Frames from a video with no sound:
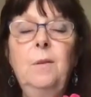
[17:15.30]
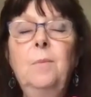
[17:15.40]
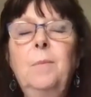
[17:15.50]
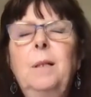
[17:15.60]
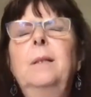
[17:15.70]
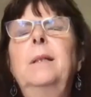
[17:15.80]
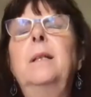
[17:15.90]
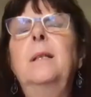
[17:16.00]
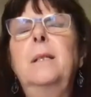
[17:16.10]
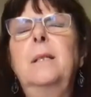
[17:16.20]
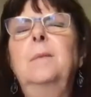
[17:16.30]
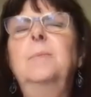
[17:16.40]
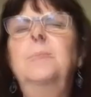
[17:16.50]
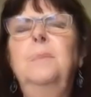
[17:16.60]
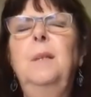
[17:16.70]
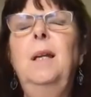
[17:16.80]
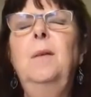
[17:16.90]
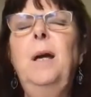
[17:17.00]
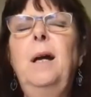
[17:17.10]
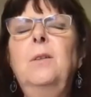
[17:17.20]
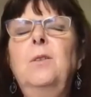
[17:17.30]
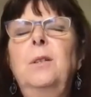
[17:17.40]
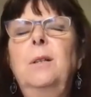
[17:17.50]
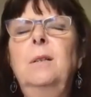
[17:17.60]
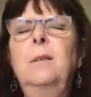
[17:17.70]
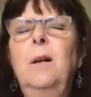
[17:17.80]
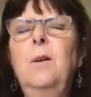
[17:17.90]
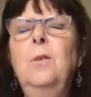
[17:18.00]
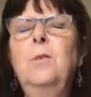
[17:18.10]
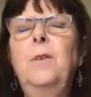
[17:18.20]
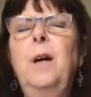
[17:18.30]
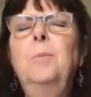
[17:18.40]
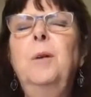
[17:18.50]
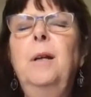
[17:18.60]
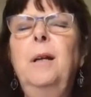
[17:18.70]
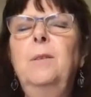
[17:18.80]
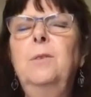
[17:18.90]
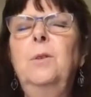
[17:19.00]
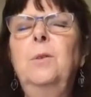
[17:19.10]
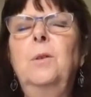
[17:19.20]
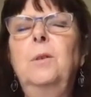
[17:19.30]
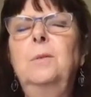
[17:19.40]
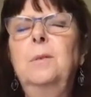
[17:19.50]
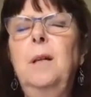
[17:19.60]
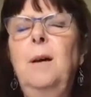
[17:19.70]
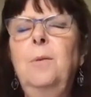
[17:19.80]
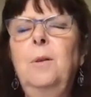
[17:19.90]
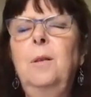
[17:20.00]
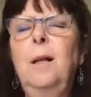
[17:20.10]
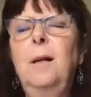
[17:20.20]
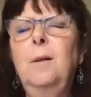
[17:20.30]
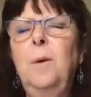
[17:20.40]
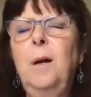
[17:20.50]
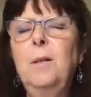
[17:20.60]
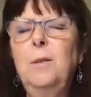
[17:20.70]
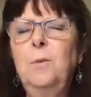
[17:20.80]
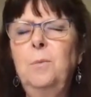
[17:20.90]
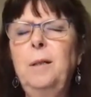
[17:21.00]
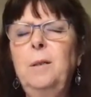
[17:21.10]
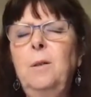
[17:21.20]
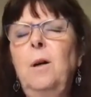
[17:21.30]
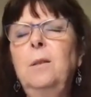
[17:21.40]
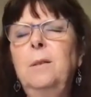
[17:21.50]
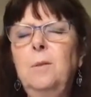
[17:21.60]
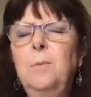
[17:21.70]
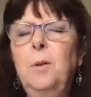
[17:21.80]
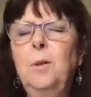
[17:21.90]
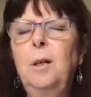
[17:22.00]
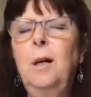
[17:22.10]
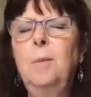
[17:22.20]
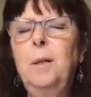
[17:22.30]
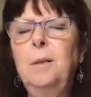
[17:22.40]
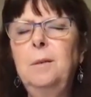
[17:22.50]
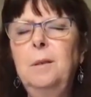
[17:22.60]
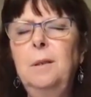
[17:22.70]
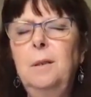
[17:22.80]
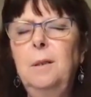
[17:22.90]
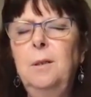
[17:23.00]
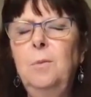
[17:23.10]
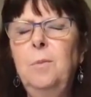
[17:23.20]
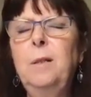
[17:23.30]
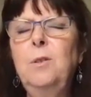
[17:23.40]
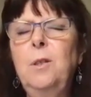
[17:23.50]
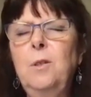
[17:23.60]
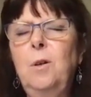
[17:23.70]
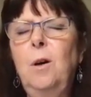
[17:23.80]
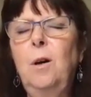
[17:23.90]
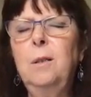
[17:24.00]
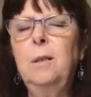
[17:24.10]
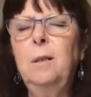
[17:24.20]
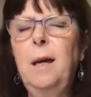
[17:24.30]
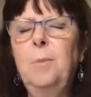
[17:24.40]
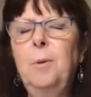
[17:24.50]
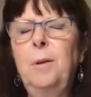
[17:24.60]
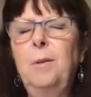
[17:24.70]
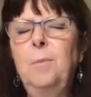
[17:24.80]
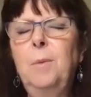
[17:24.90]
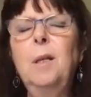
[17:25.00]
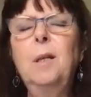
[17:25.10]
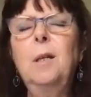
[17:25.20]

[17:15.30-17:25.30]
the Middle East and imagine a large vibrating circle counterclockwise. You might call it the Merkaba, you might just call it a labyrinth, but